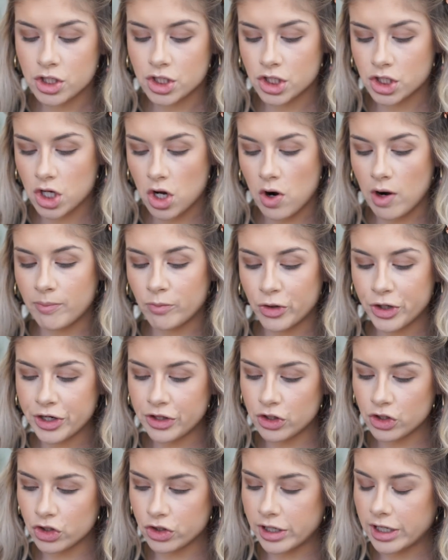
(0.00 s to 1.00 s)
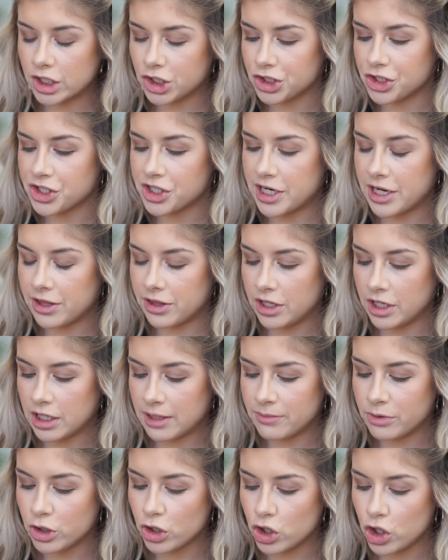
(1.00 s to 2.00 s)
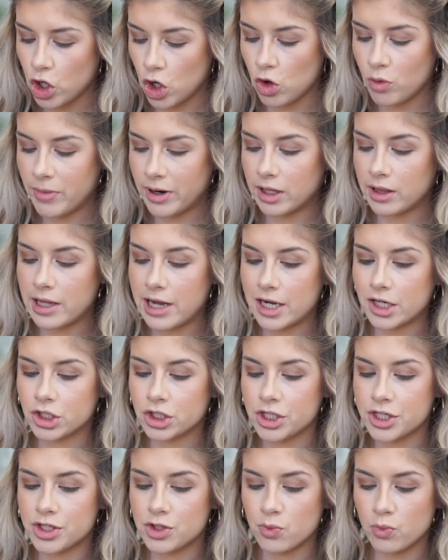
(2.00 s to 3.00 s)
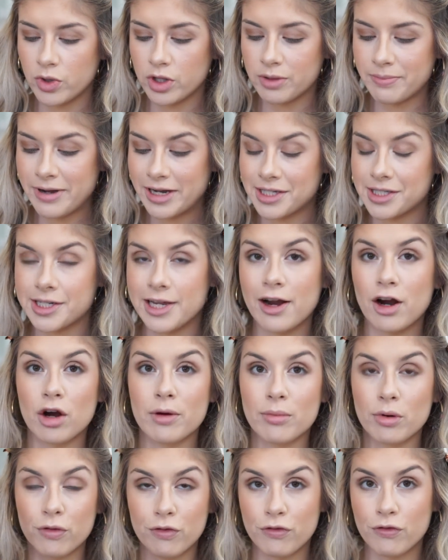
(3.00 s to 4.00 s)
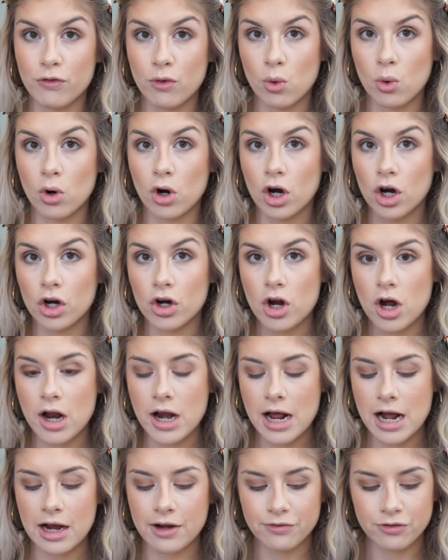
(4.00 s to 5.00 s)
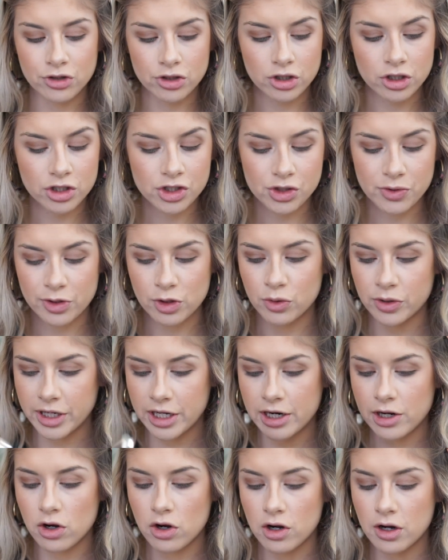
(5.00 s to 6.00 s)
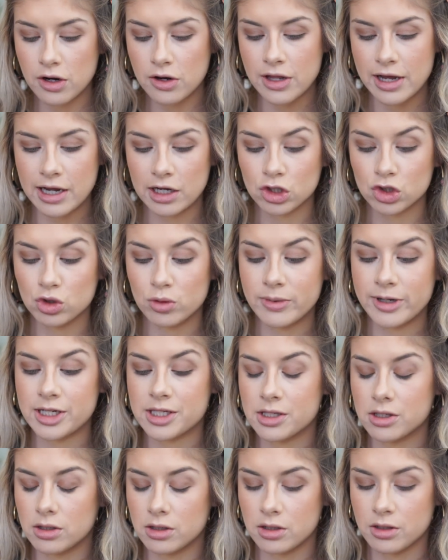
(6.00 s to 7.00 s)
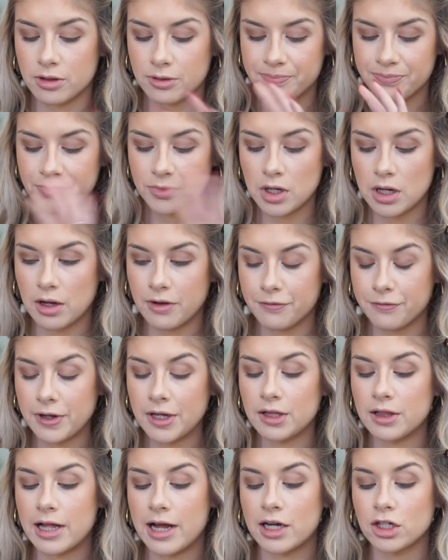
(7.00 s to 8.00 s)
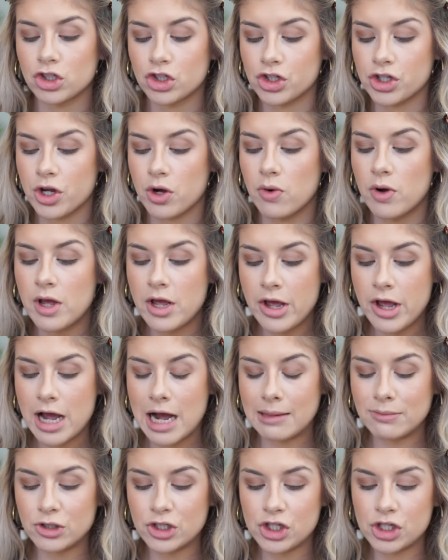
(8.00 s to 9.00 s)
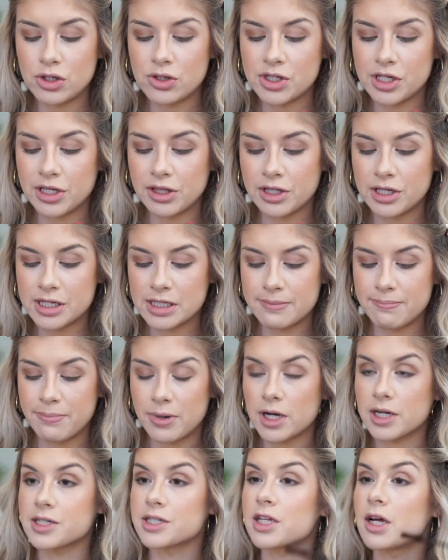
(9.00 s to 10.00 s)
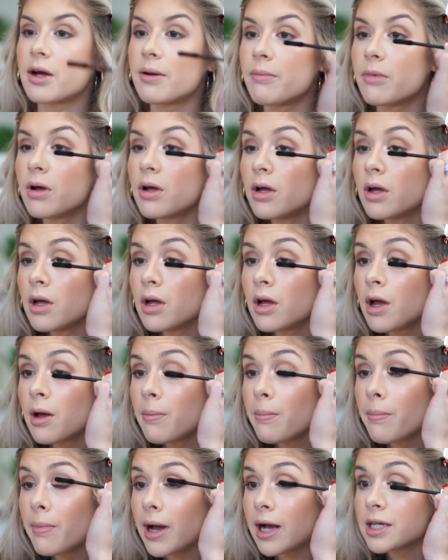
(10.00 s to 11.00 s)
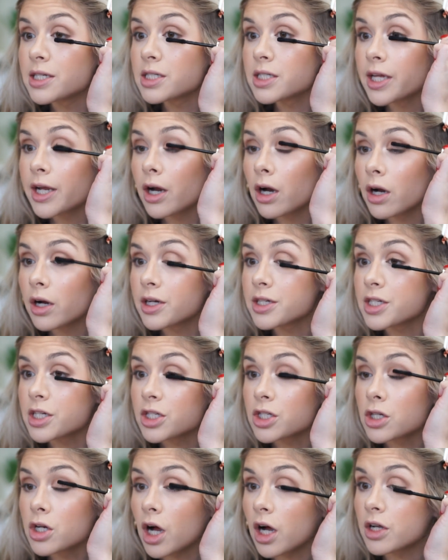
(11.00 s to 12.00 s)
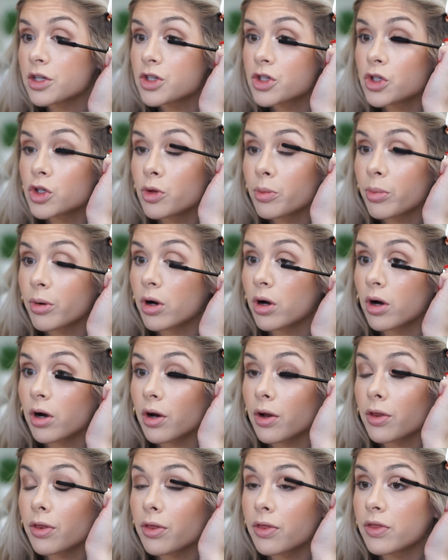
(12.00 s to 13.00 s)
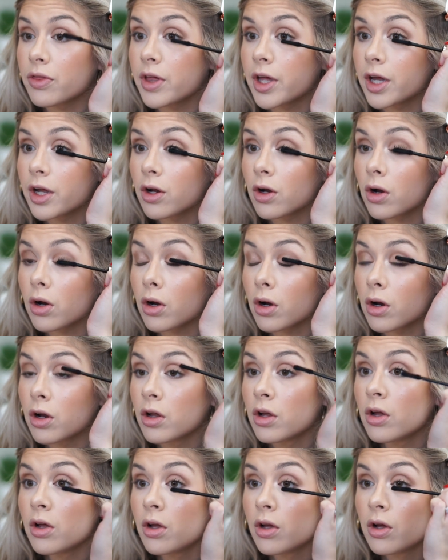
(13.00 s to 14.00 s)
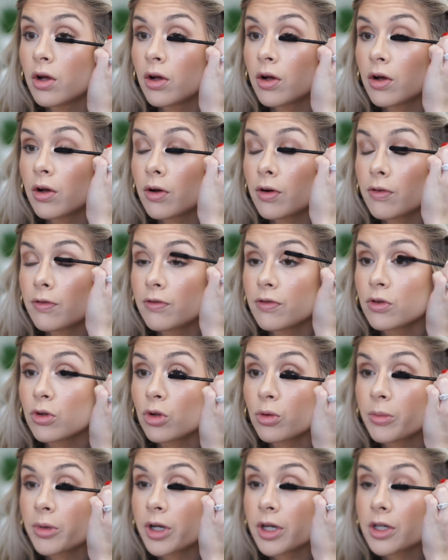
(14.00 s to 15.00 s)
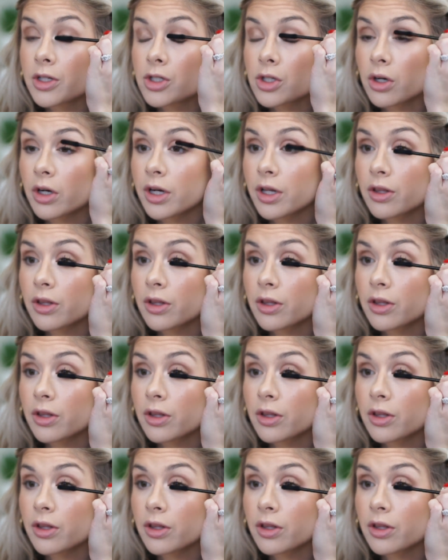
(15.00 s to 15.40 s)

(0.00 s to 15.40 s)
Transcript: So I'm reading the directions and I think I'm gonna coat my lashes with mascara before, not after, so I don't get it on the actual fake lash. So I'm just using this Buxom mascara because it's not super thick or voluminous or